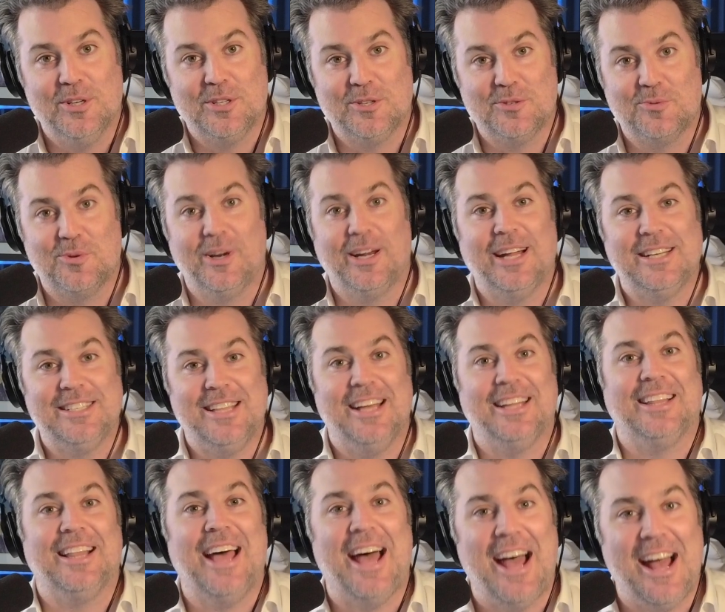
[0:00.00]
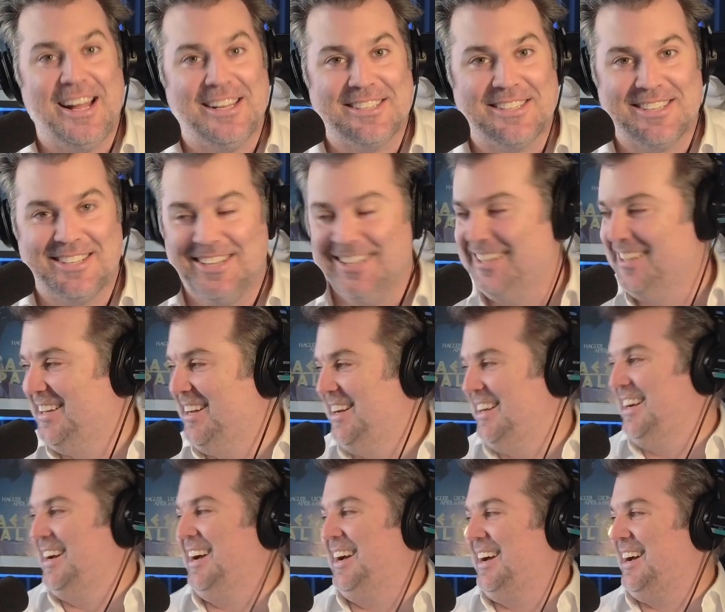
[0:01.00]
is because we're going to get to that last.
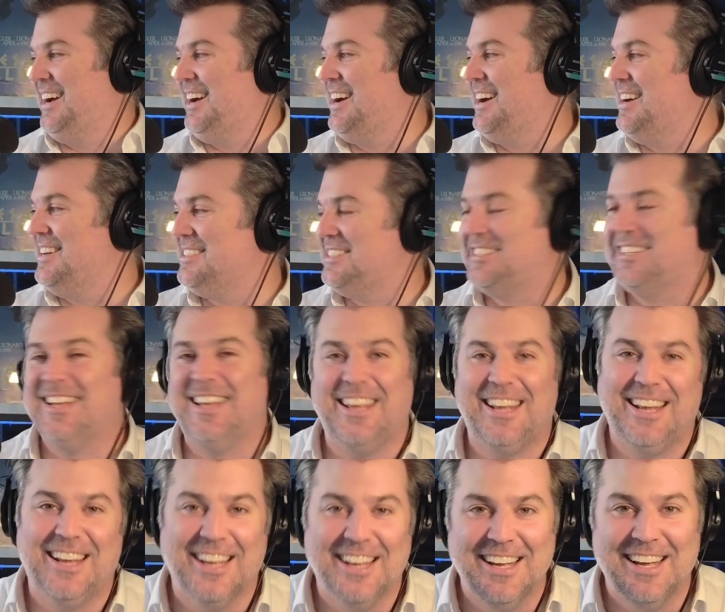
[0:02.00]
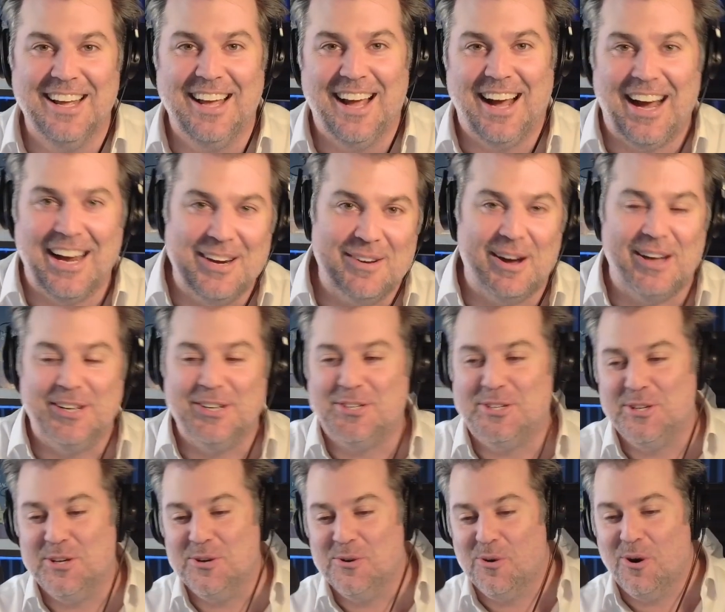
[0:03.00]
See, I know how to
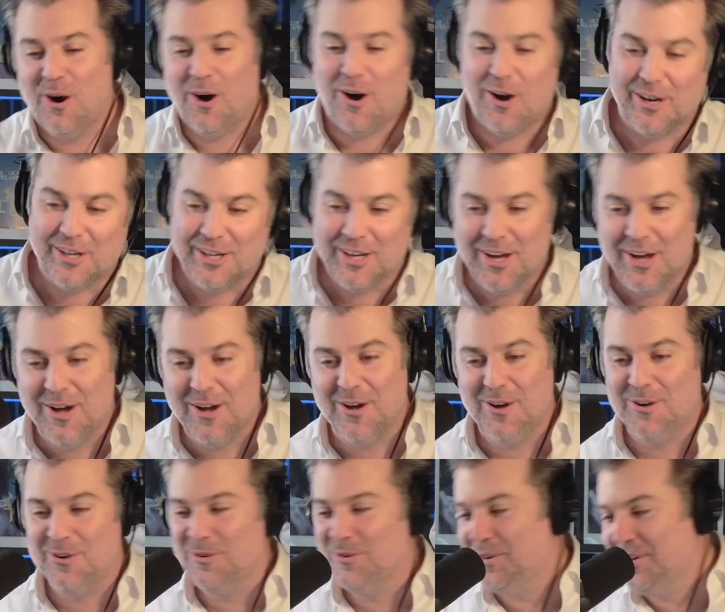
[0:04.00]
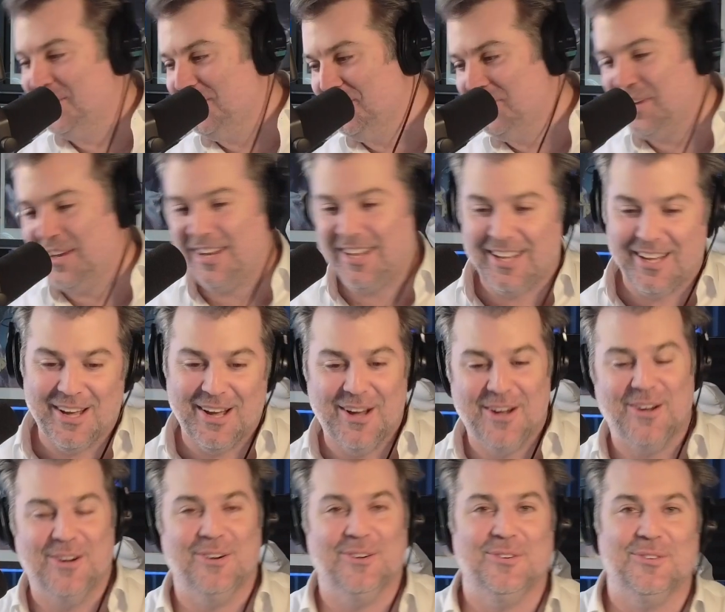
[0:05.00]
do audio and
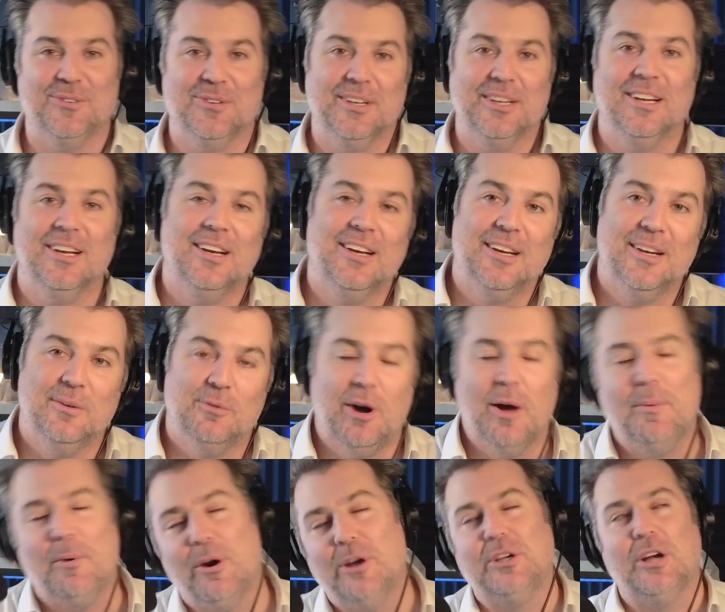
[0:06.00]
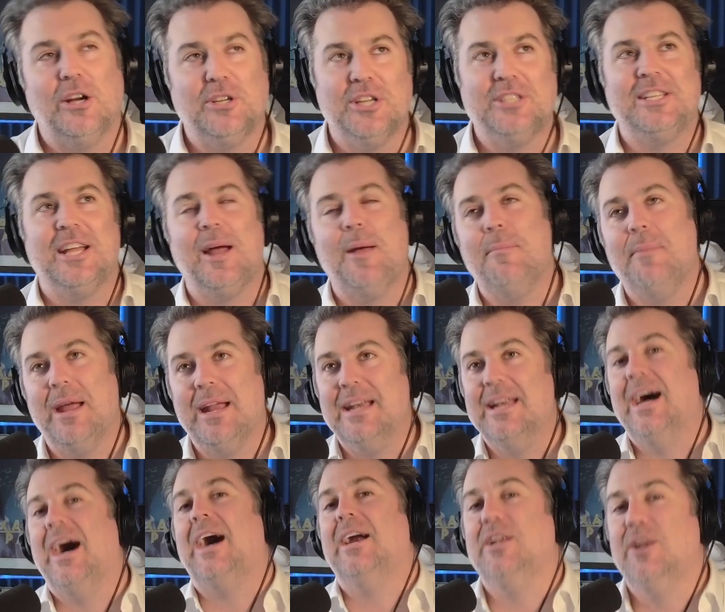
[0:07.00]
video. I should say I may
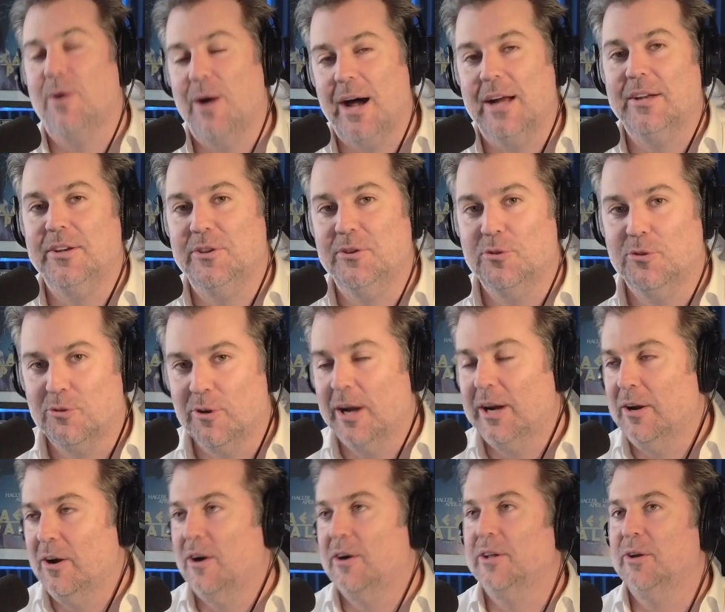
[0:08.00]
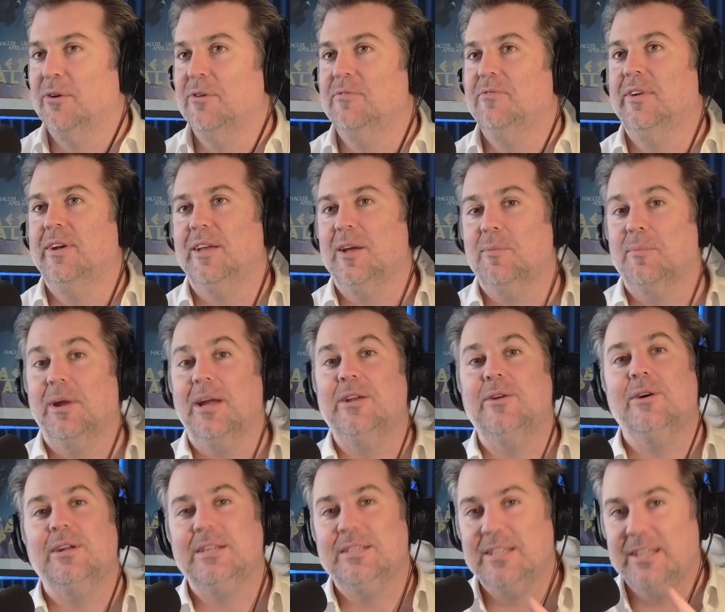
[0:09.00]
not know how to do great audio and video, but I know
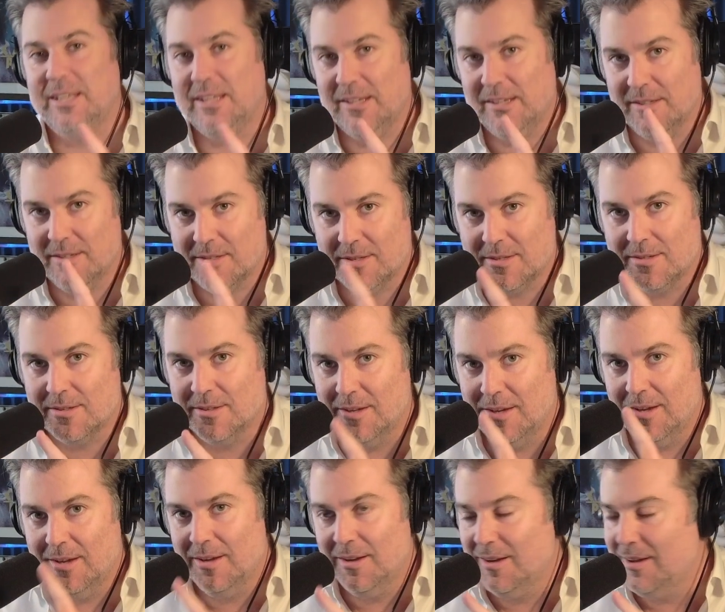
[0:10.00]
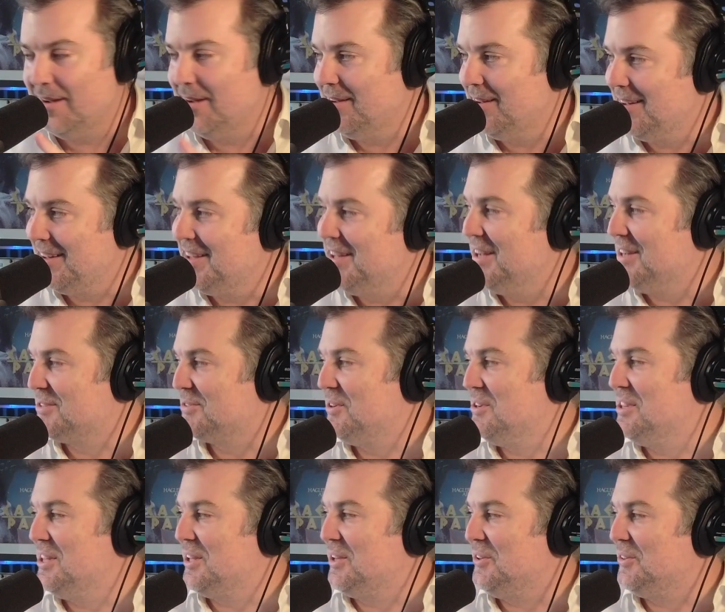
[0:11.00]
how to tease. That's one
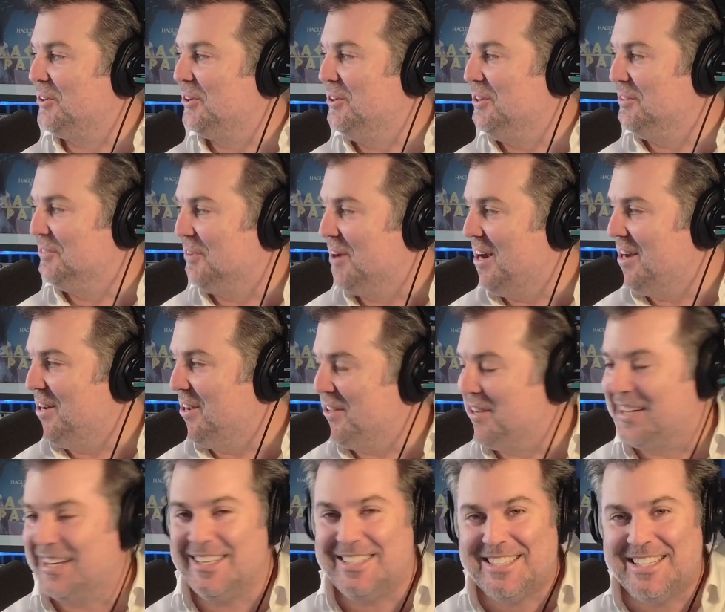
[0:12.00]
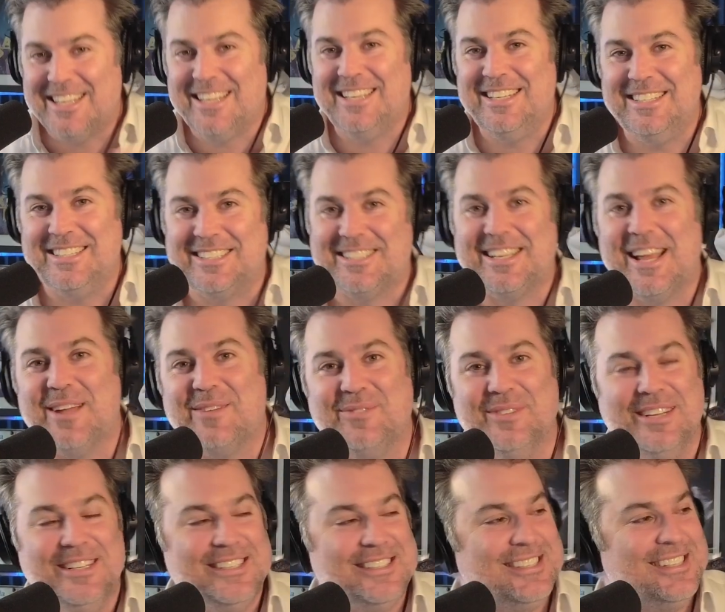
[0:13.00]
thing you learn in radio. You got to tease
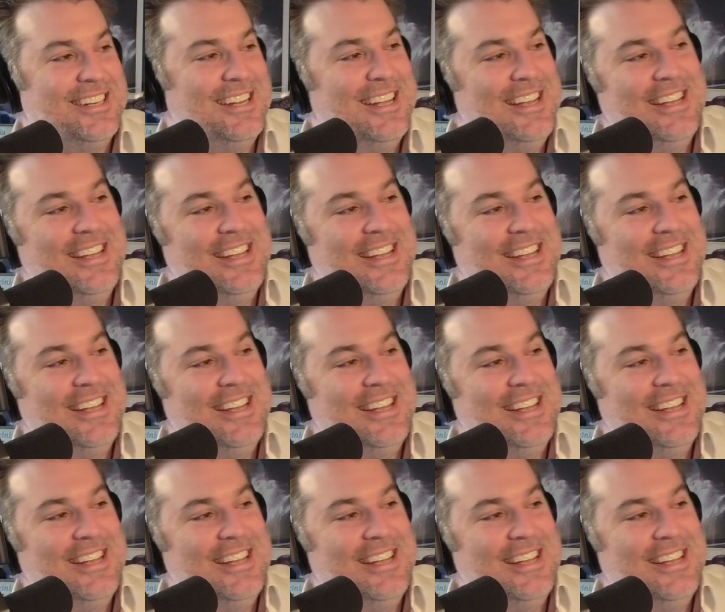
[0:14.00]
segments and